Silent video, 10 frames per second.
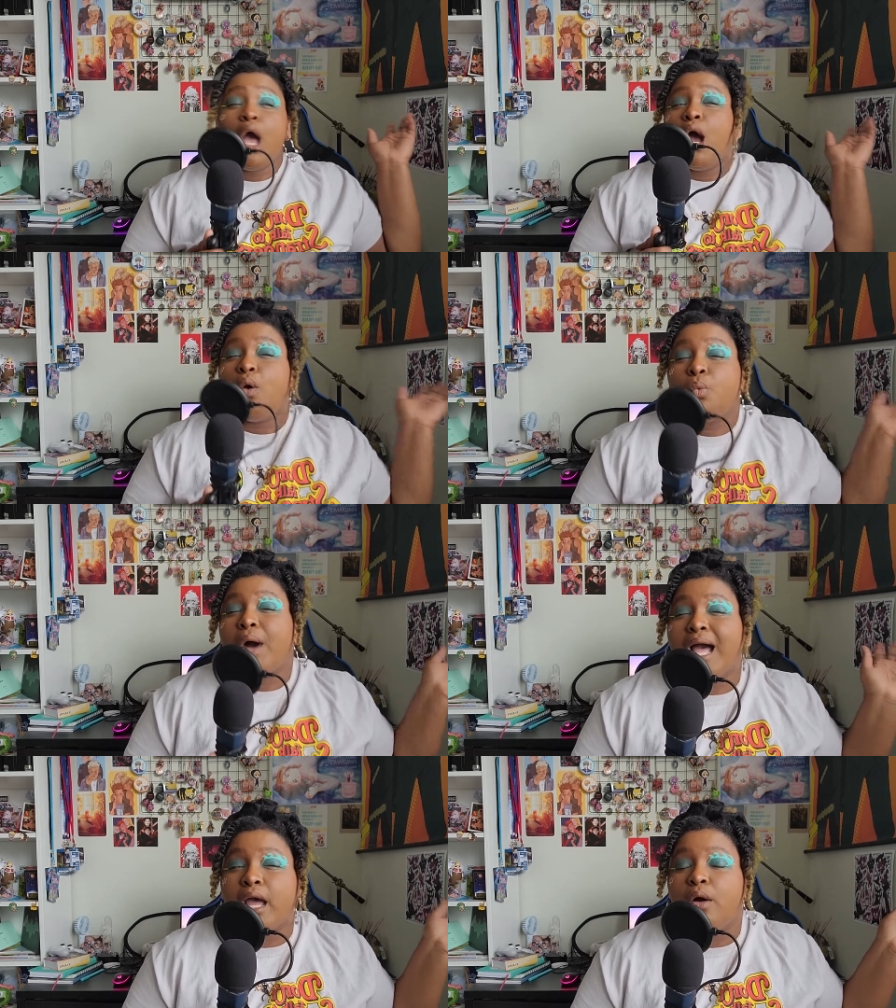
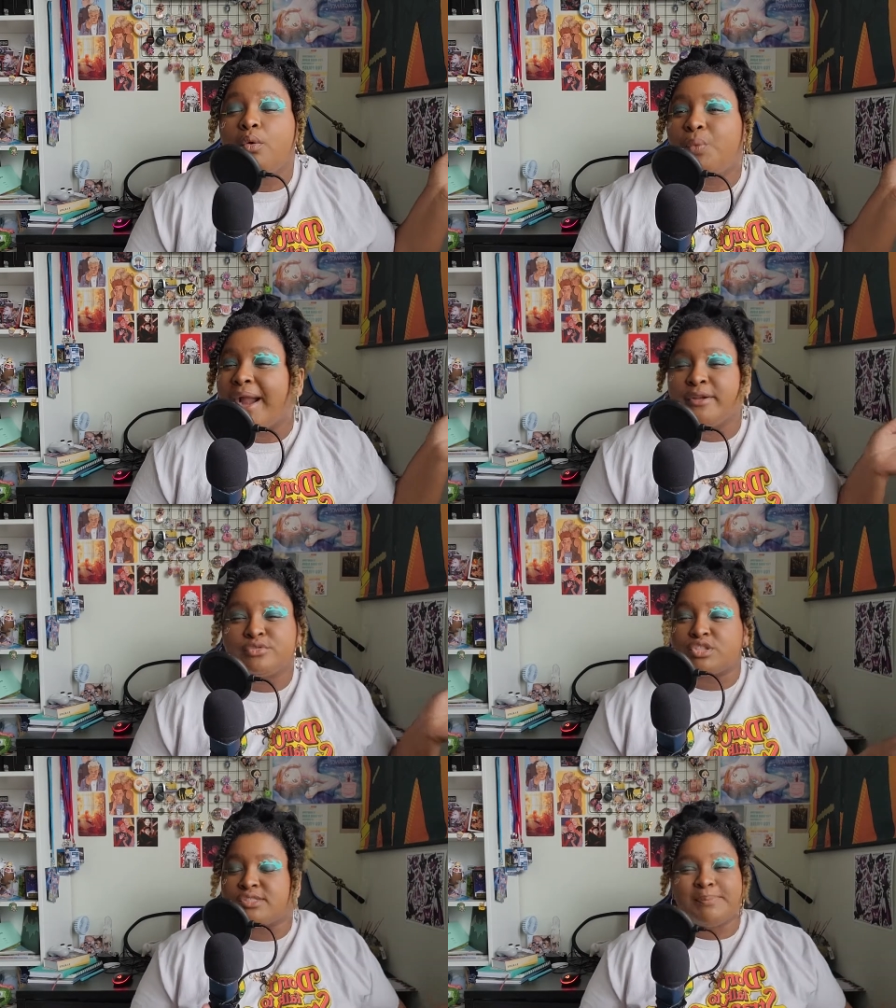why don't you
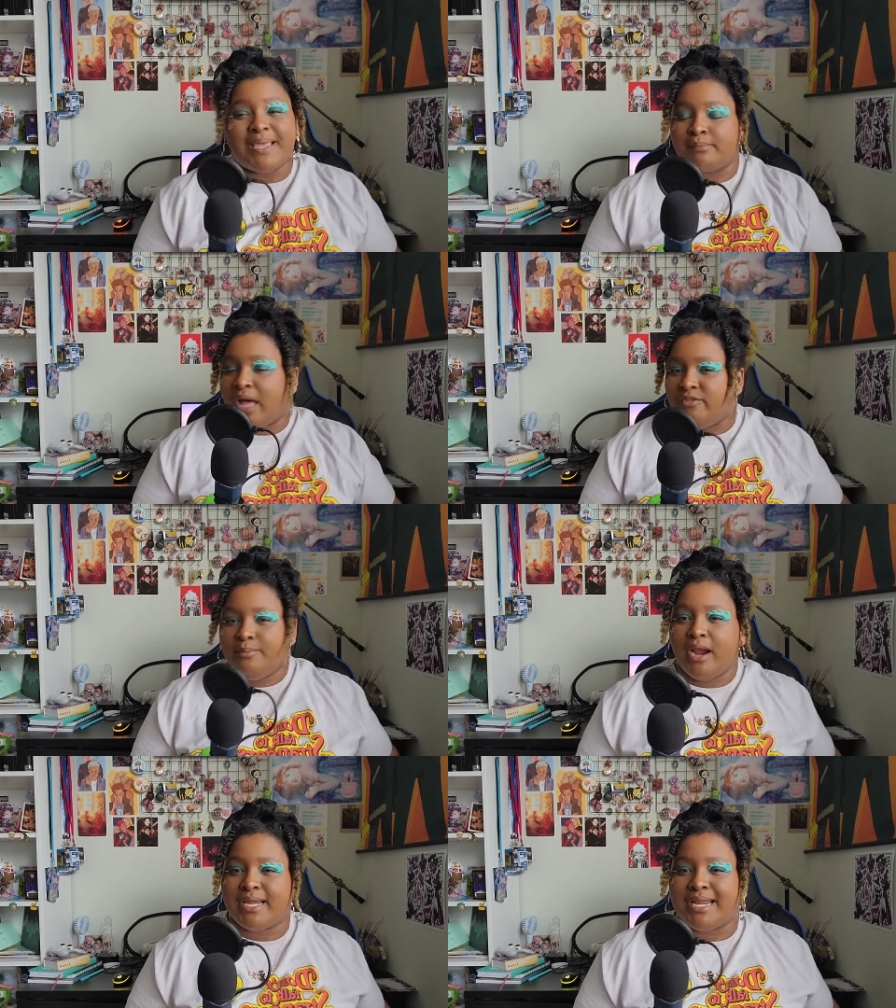just make them have
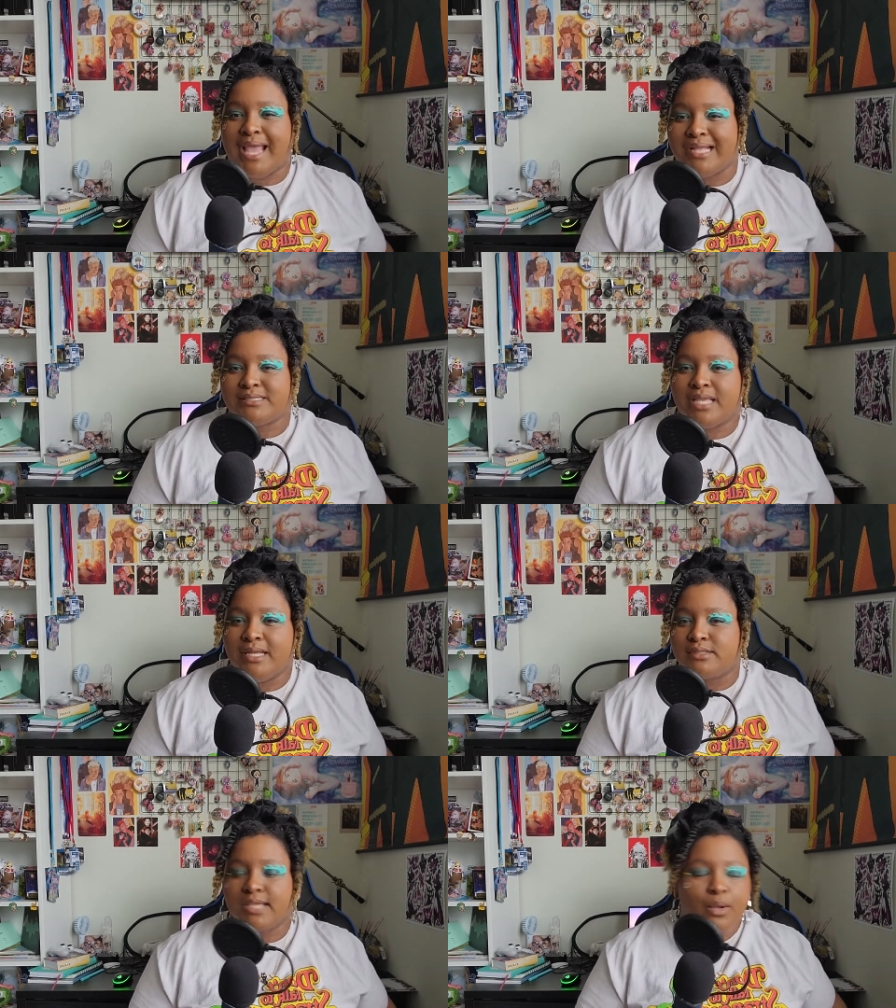American
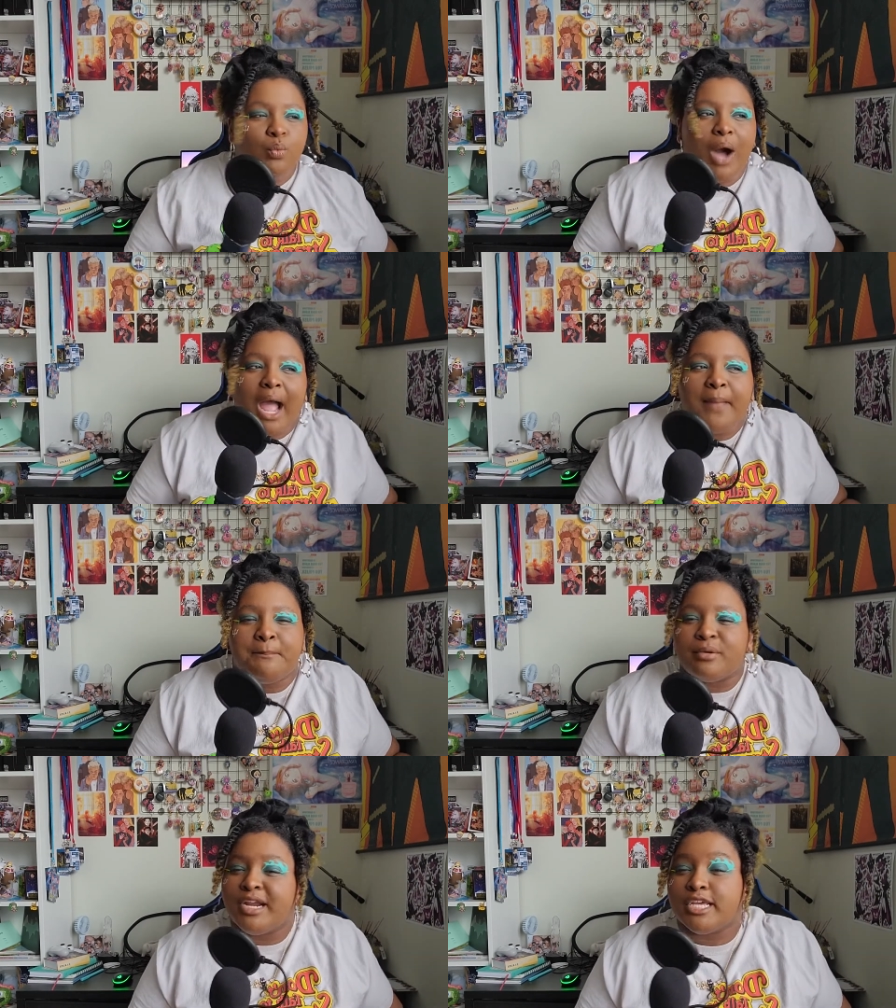accents? Like, why
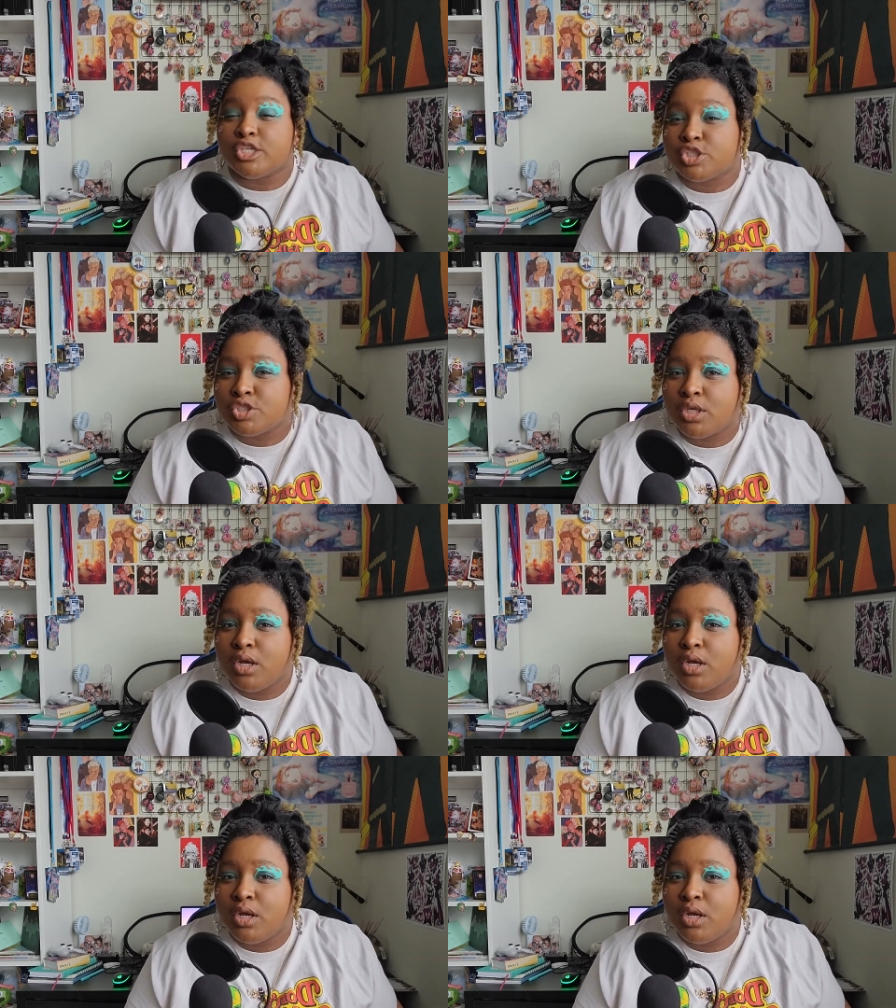British?